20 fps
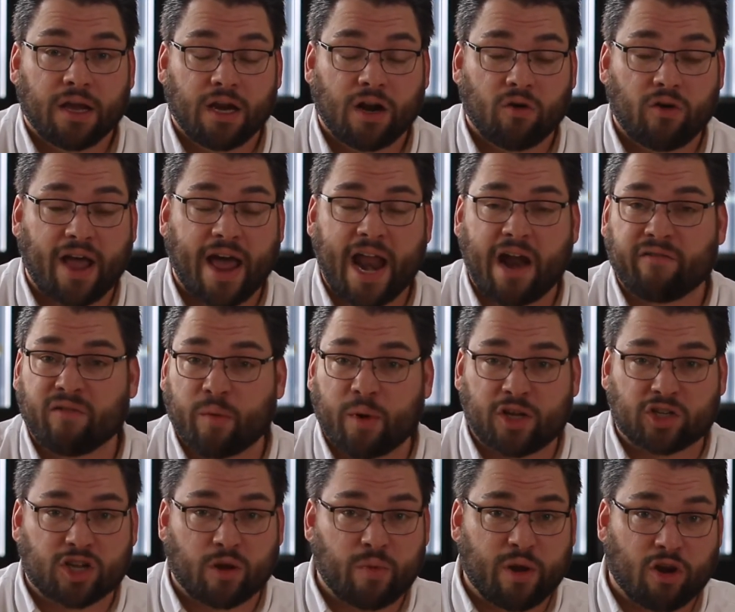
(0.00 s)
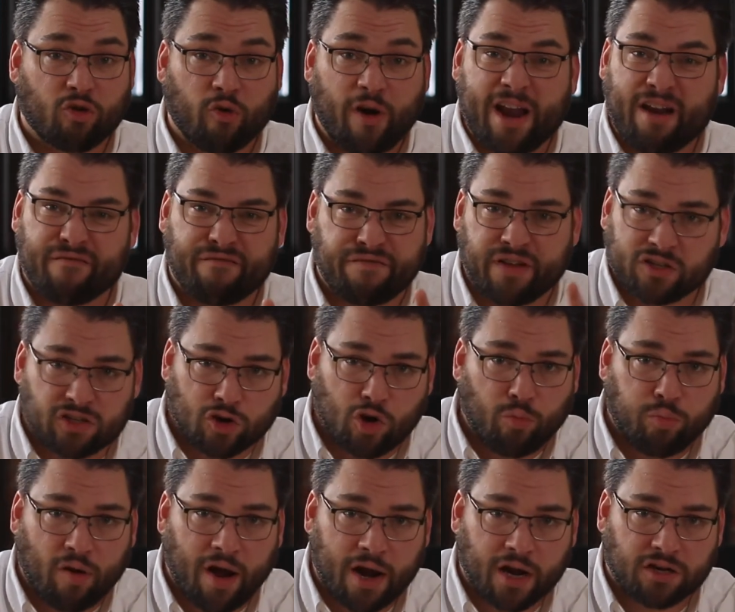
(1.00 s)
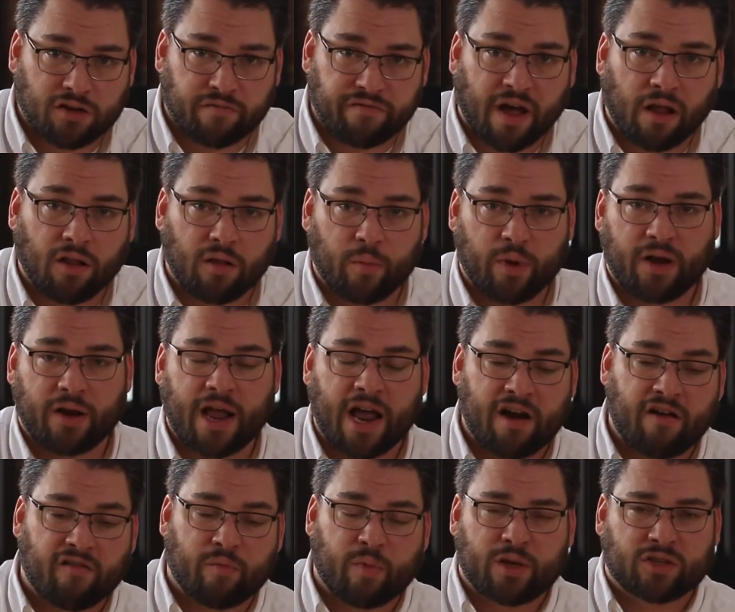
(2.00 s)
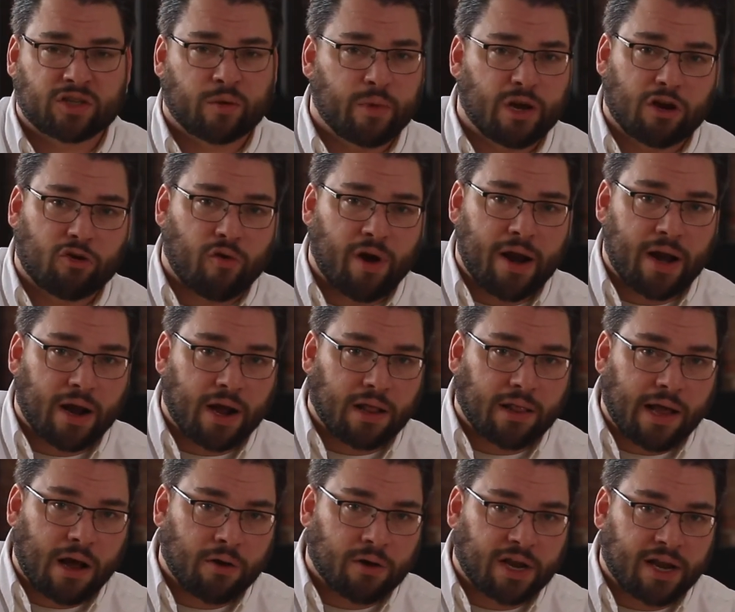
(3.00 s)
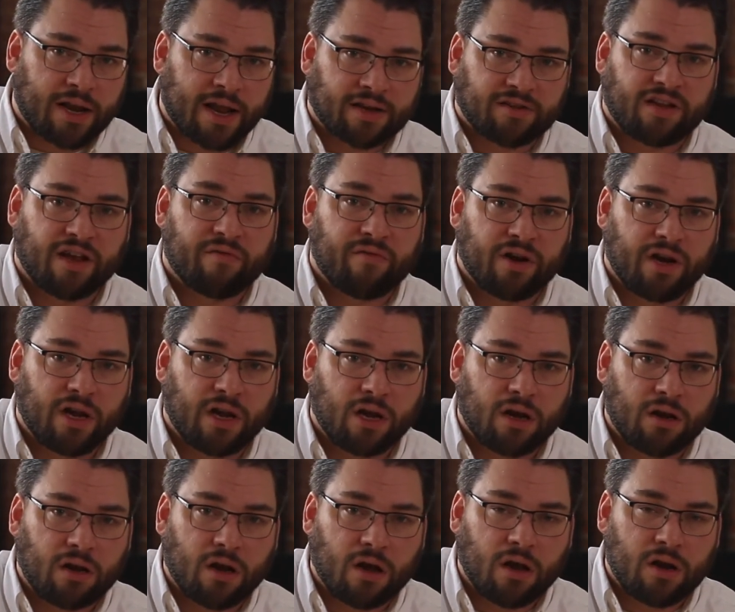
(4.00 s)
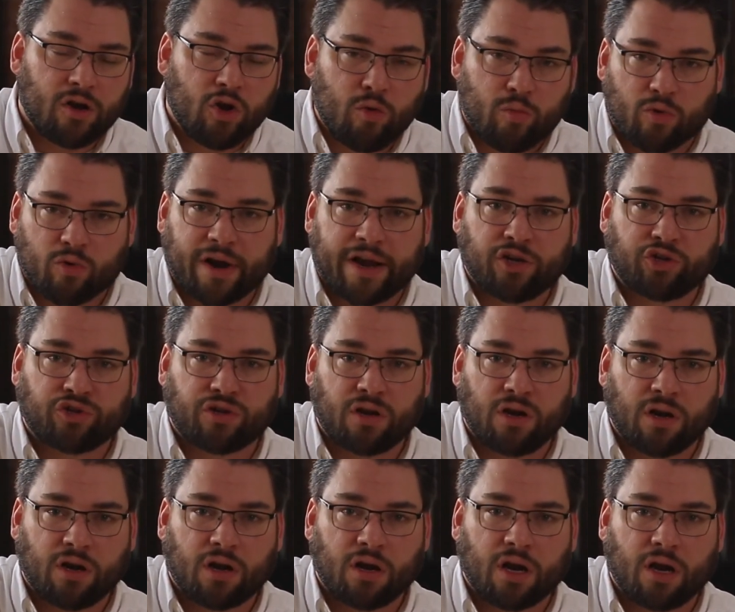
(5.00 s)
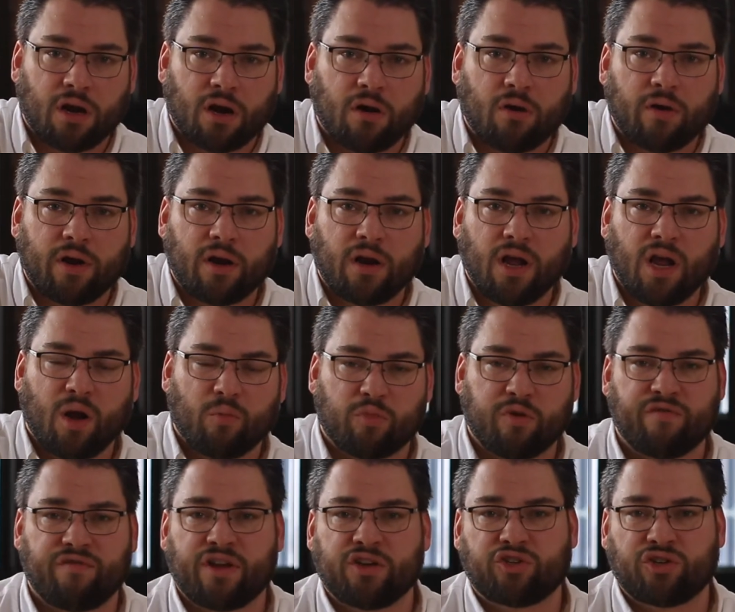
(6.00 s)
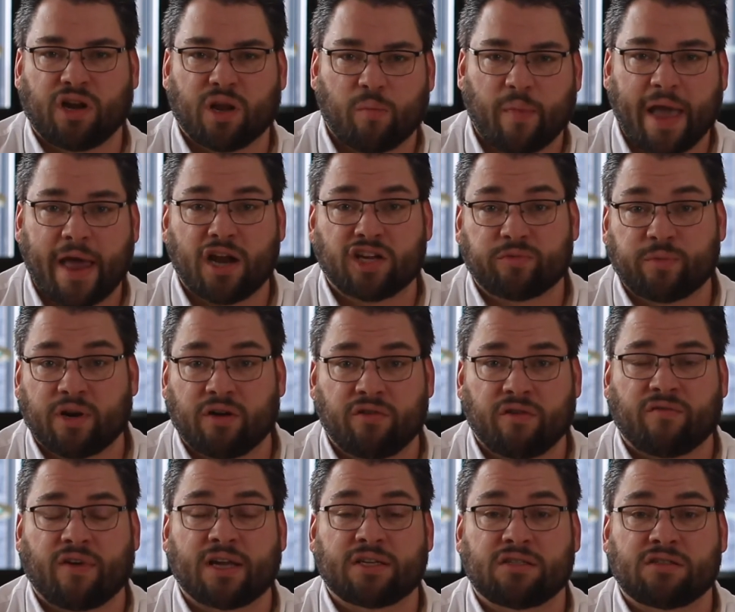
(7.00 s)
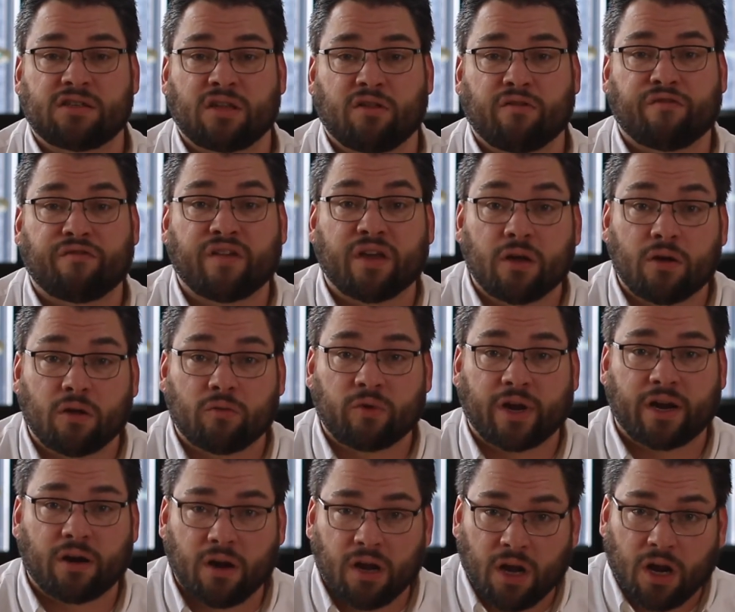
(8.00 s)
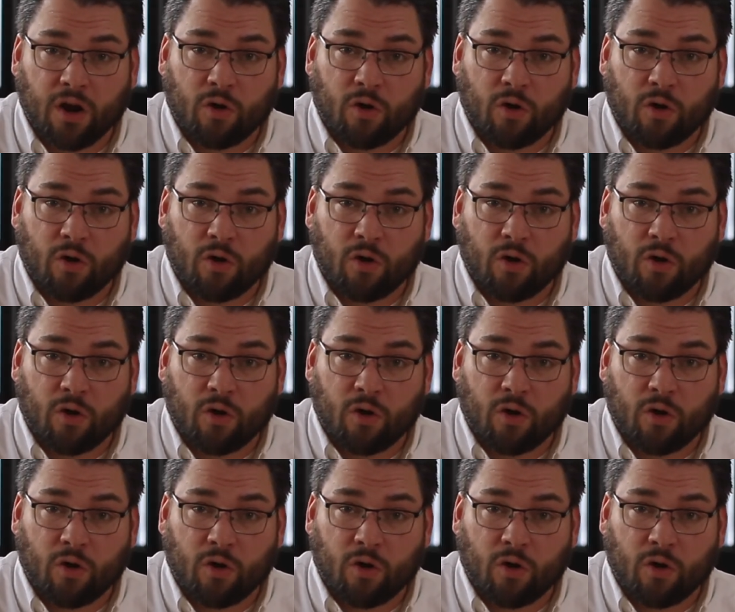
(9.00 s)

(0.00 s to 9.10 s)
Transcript: You know, not everybody's going to be great in physical product development. Not everybody's going to be great in cloud connectivity and enumeration uh, and you know and provisioning management of devices in the field. Right?